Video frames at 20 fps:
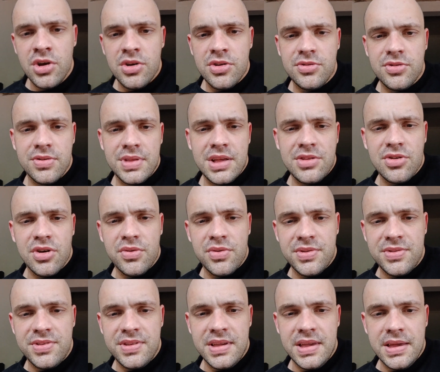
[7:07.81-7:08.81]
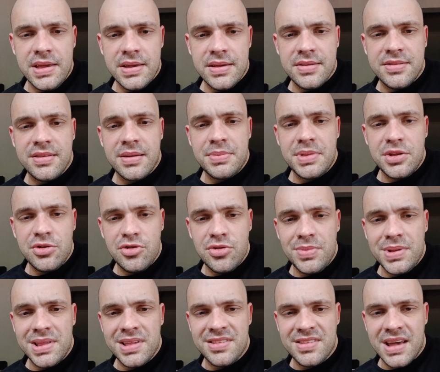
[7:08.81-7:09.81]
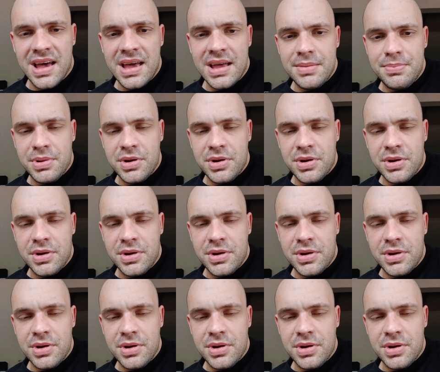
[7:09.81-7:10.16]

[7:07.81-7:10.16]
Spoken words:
So that's obviously something to be desired,